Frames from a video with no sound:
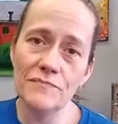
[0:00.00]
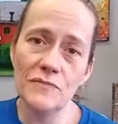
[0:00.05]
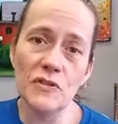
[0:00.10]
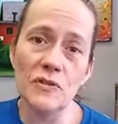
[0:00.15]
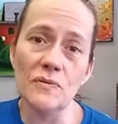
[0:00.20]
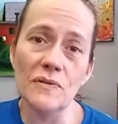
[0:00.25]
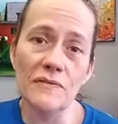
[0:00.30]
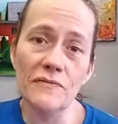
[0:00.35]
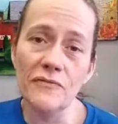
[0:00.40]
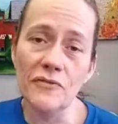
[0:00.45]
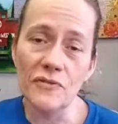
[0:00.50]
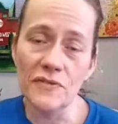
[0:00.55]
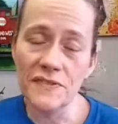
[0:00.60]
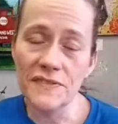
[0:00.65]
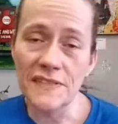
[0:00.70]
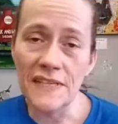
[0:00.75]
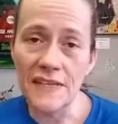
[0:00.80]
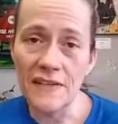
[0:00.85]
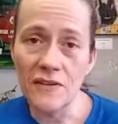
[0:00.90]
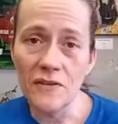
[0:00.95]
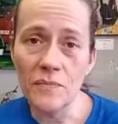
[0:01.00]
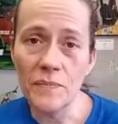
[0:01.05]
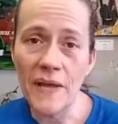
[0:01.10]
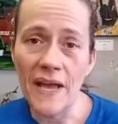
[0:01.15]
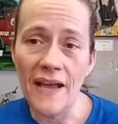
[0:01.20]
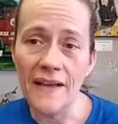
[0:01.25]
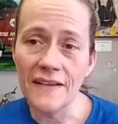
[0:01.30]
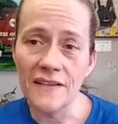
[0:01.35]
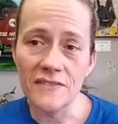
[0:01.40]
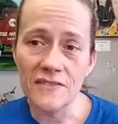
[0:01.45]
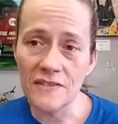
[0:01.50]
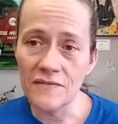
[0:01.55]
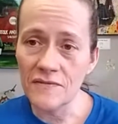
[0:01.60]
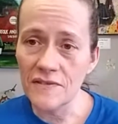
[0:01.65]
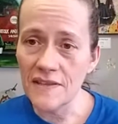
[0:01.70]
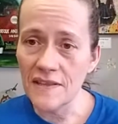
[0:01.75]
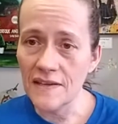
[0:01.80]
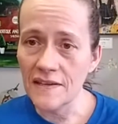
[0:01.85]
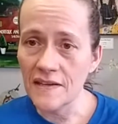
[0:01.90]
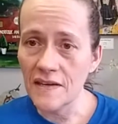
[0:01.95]
do a full sale, package
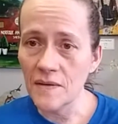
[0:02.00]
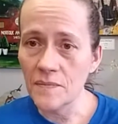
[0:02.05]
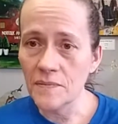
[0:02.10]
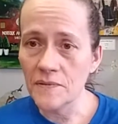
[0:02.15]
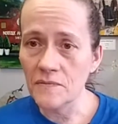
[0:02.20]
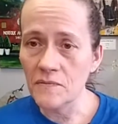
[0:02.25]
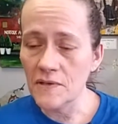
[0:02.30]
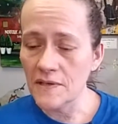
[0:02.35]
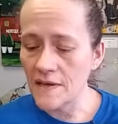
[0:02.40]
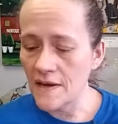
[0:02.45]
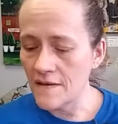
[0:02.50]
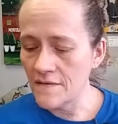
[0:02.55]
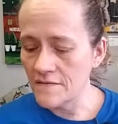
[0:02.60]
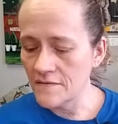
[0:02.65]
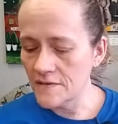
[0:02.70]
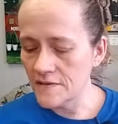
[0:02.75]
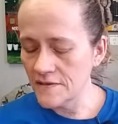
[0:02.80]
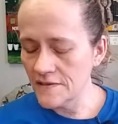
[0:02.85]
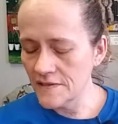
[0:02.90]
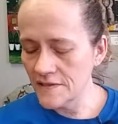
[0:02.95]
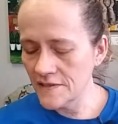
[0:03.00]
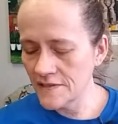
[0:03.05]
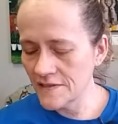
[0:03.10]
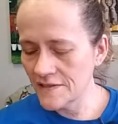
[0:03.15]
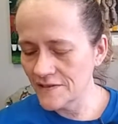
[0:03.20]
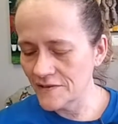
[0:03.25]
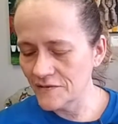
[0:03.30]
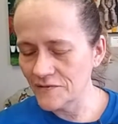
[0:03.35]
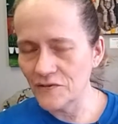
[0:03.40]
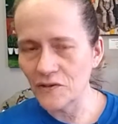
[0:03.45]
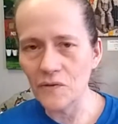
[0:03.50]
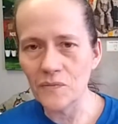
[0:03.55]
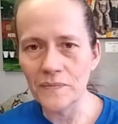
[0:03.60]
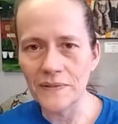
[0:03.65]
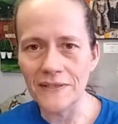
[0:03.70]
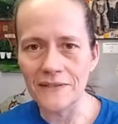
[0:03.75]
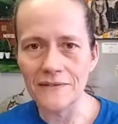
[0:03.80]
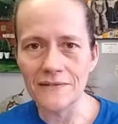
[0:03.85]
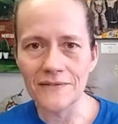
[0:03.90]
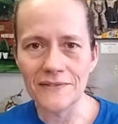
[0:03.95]
everything up, and whatever. Oh, don't
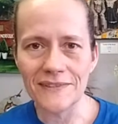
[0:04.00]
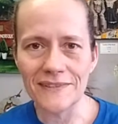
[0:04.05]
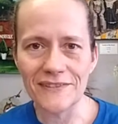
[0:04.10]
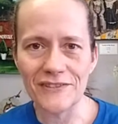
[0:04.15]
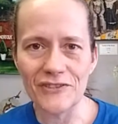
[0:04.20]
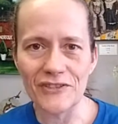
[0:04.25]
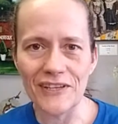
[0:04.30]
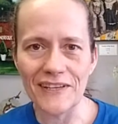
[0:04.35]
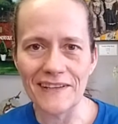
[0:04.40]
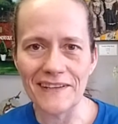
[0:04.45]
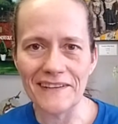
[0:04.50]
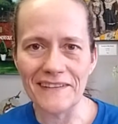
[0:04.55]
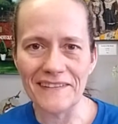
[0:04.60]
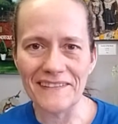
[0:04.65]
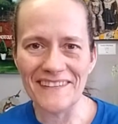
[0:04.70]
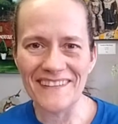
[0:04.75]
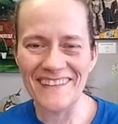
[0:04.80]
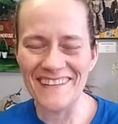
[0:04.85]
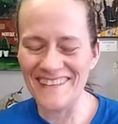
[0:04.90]
be nervous, Jan.